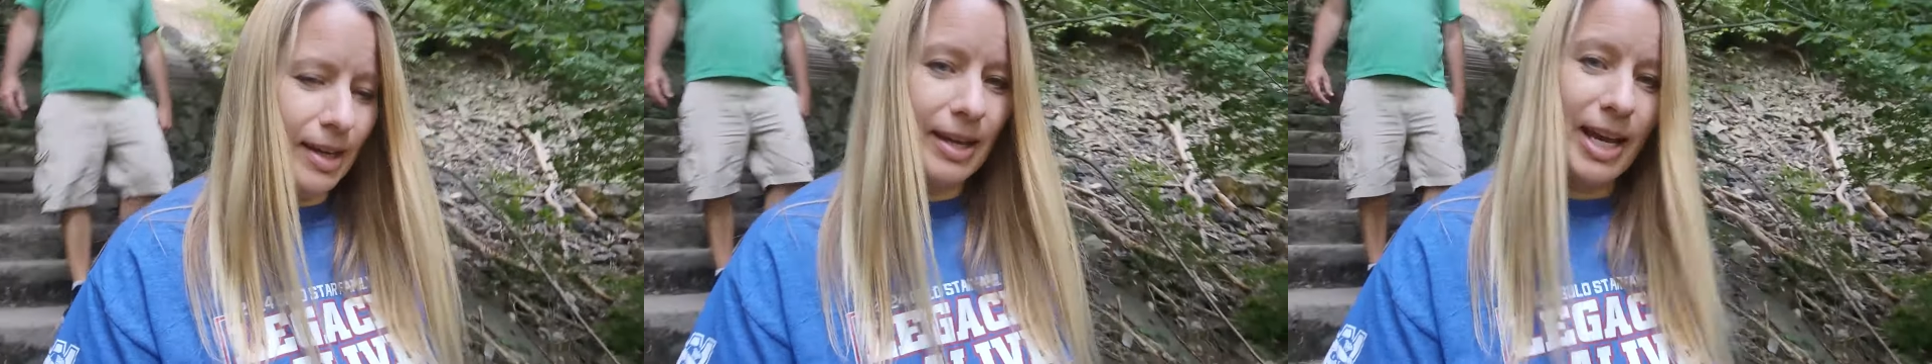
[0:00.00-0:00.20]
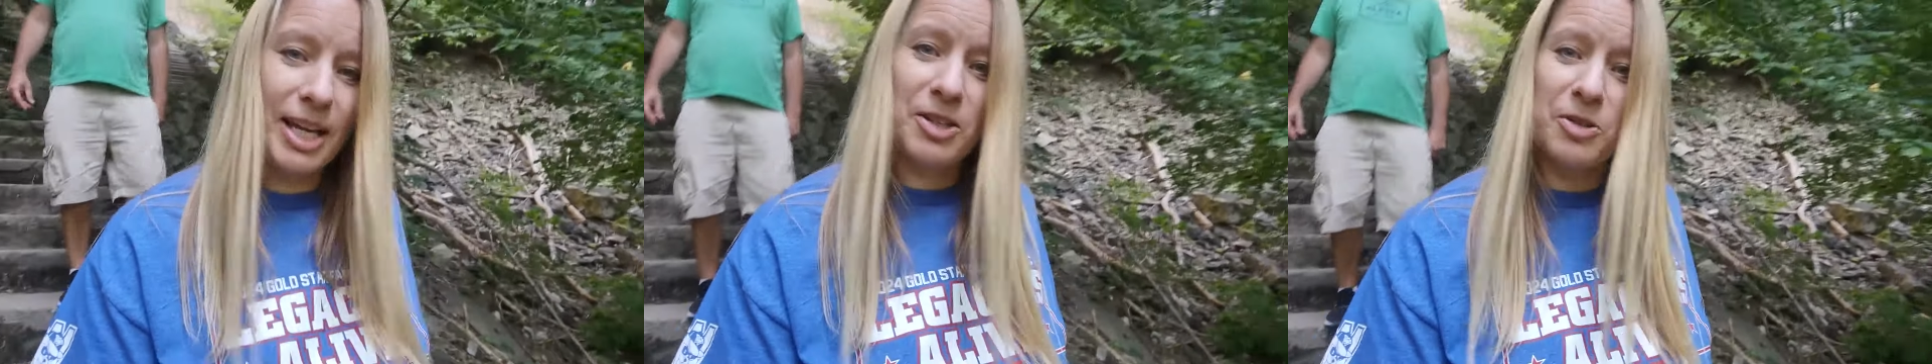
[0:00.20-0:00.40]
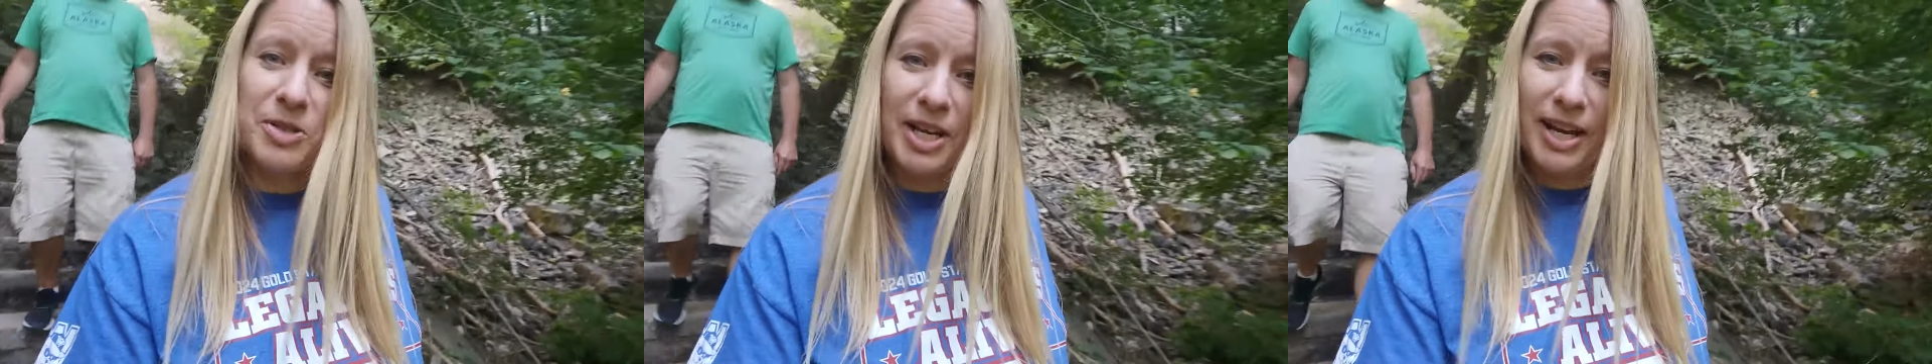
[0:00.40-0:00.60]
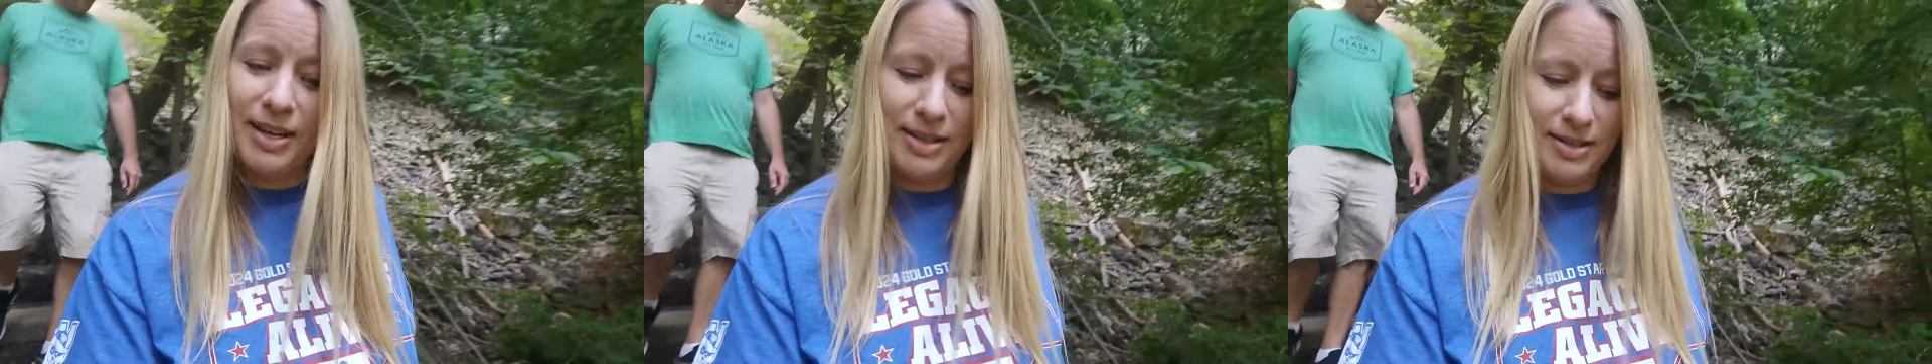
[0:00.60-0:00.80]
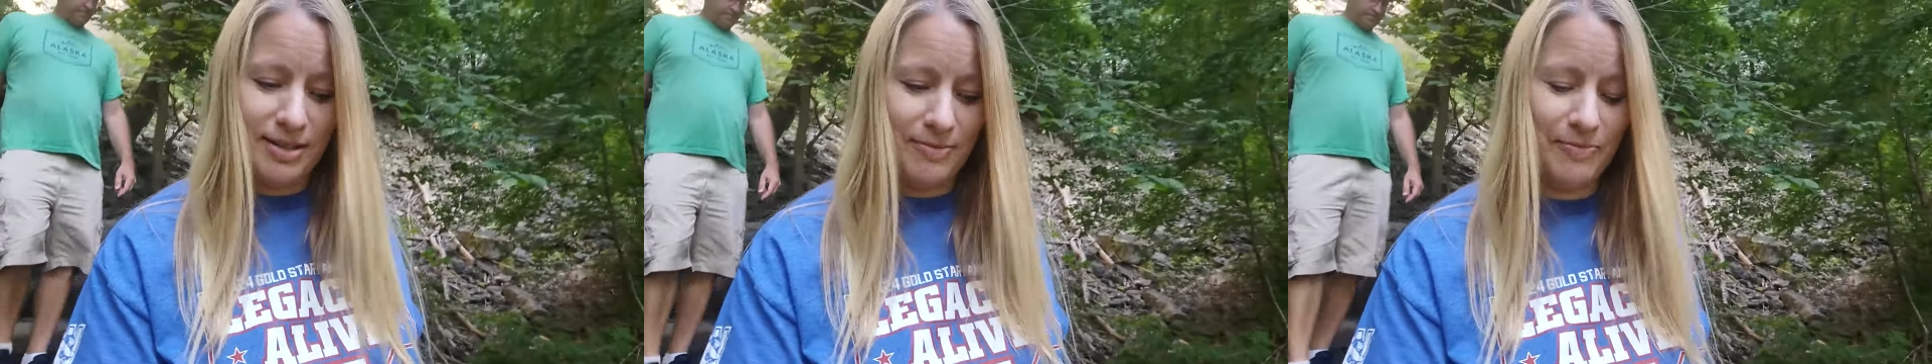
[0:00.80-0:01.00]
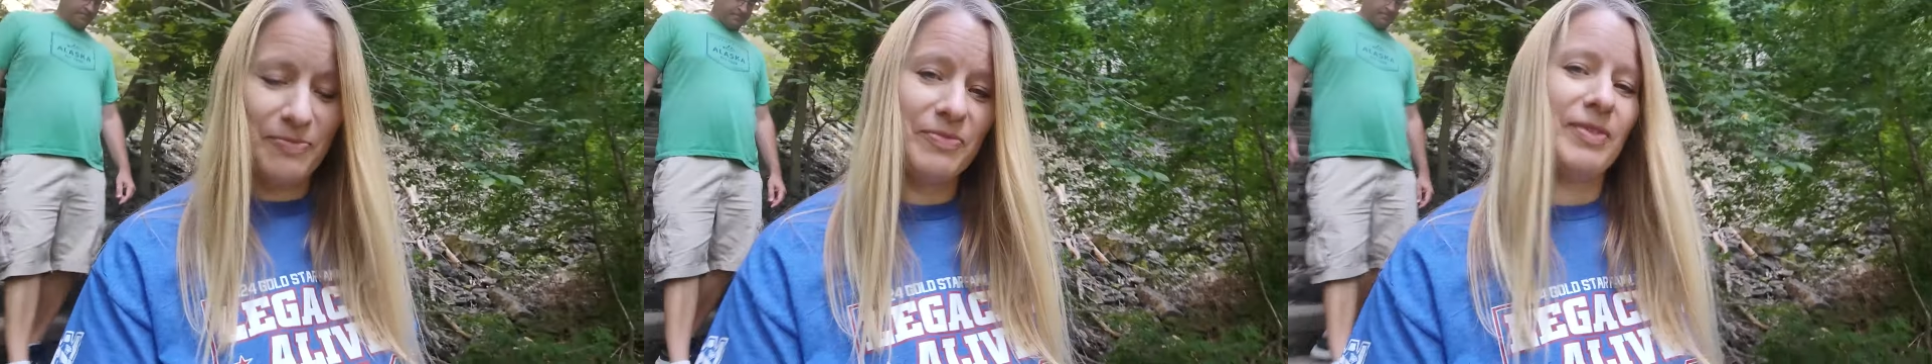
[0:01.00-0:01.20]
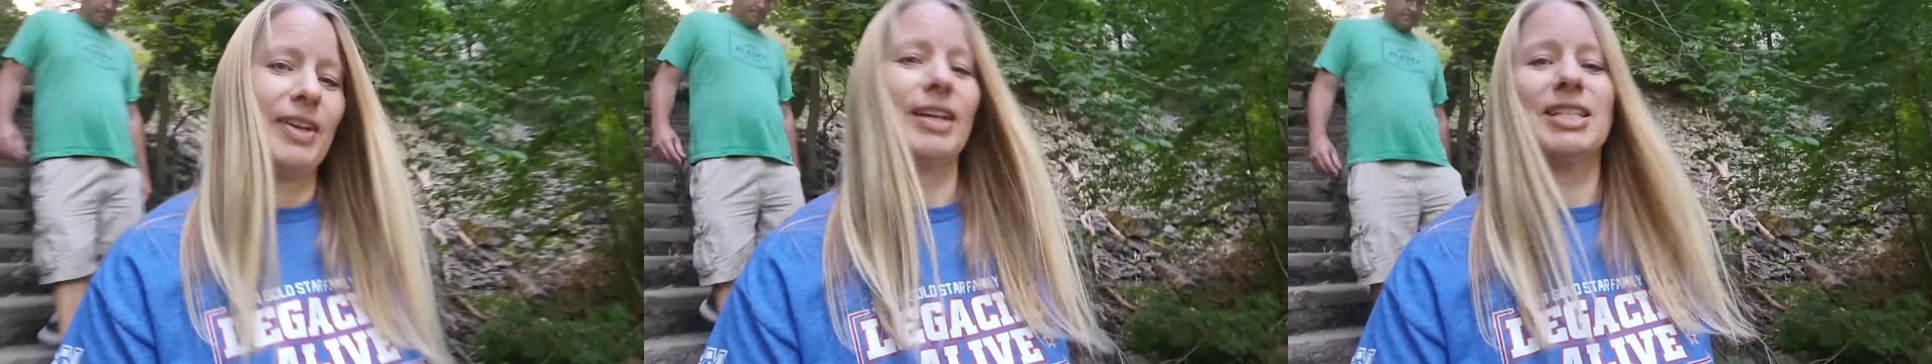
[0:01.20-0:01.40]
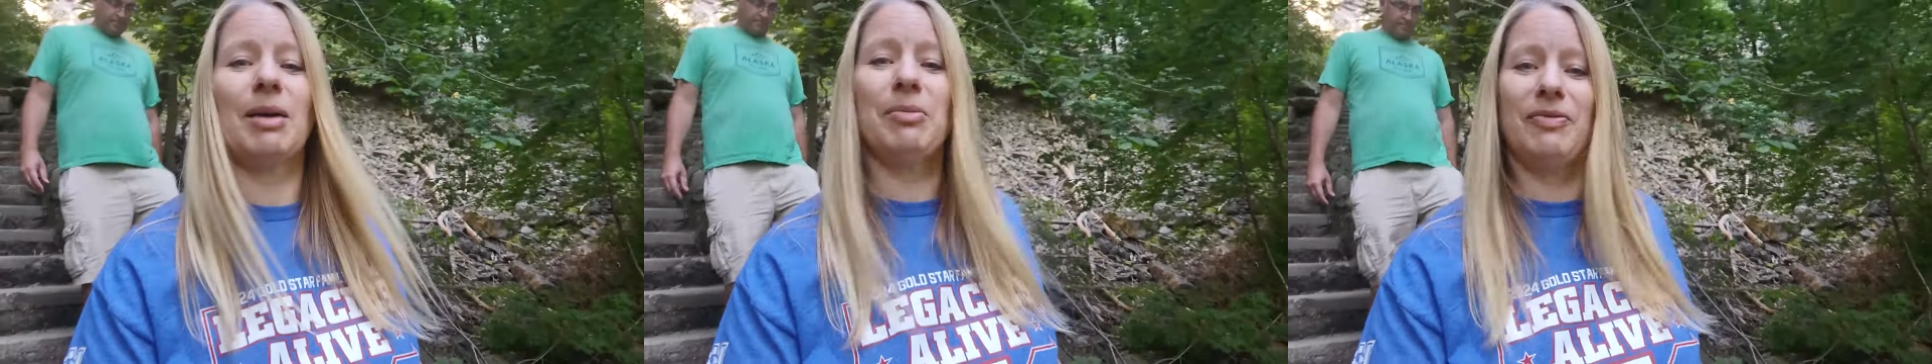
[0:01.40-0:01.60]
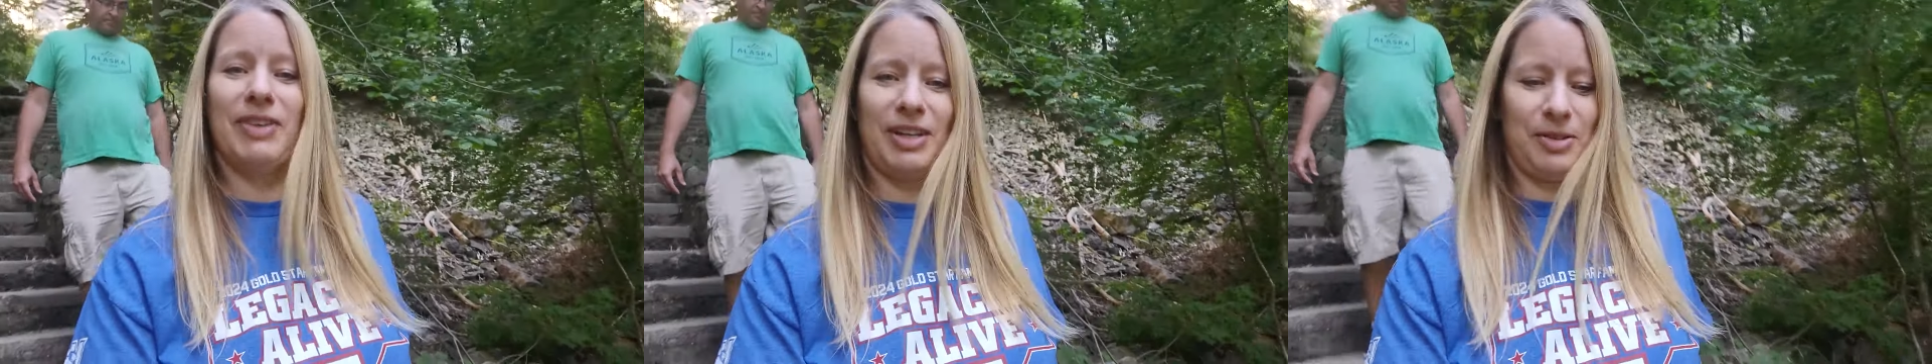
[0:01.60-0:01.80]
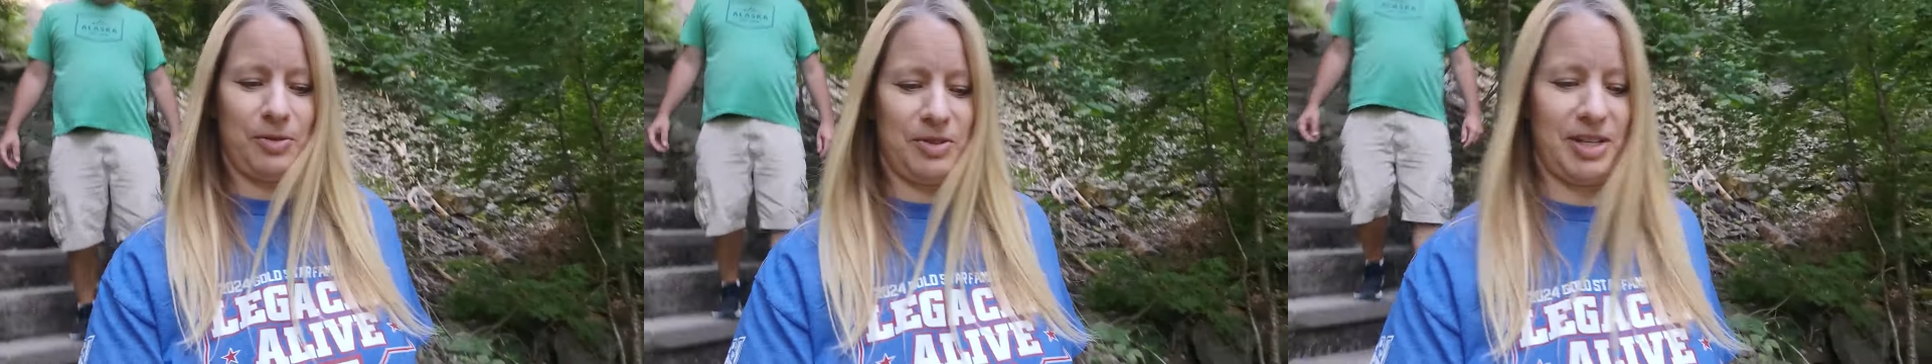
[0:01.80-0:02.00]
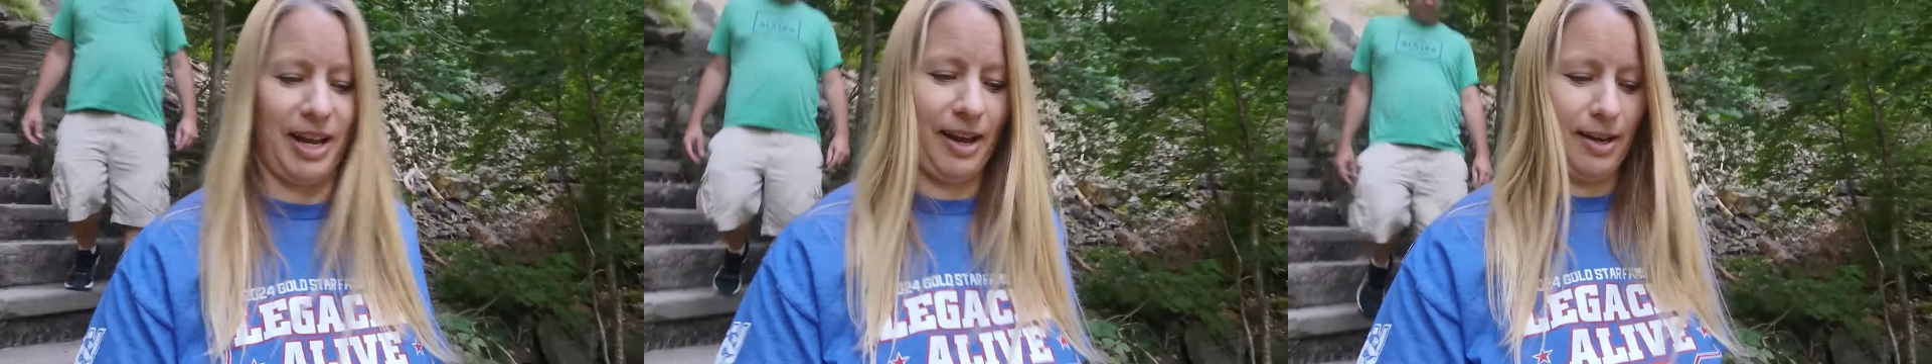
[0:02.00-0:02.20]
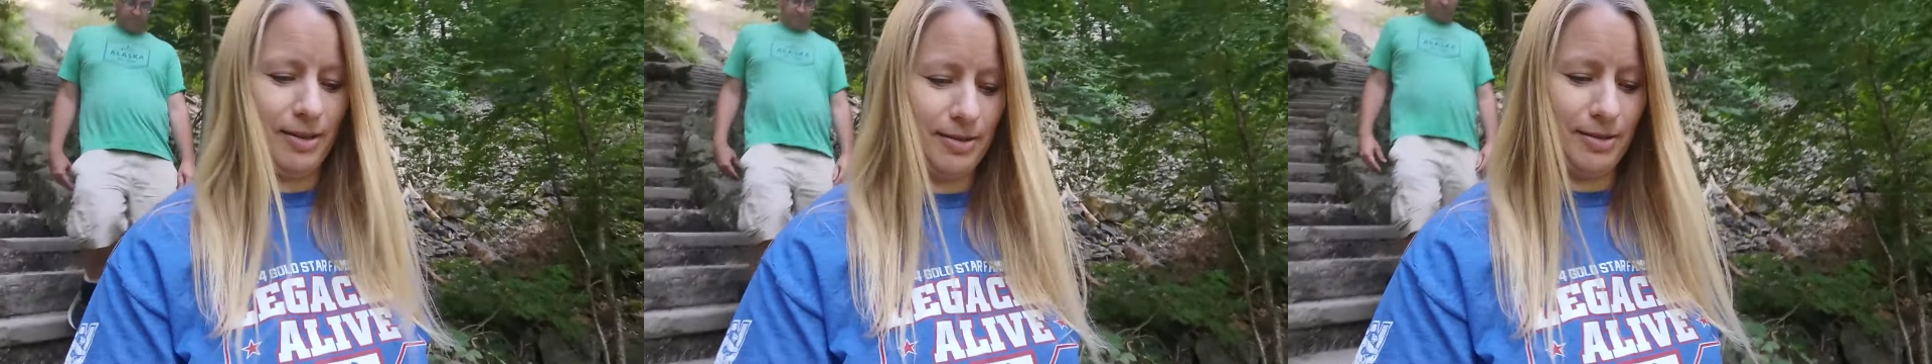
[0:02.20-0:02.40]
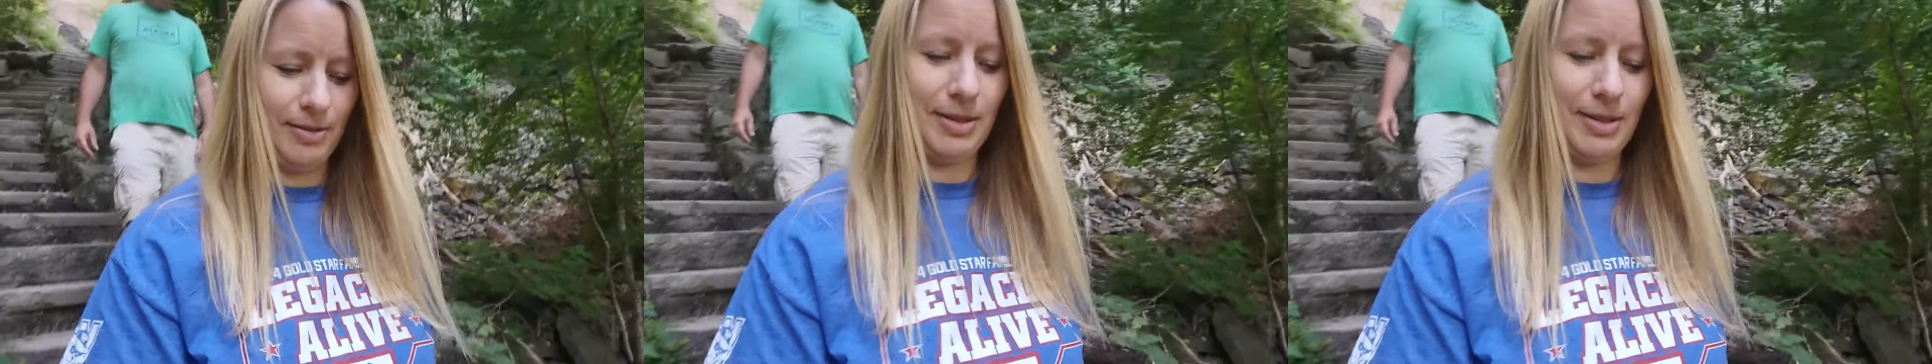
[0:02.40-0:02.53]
Exercise on top of exercise,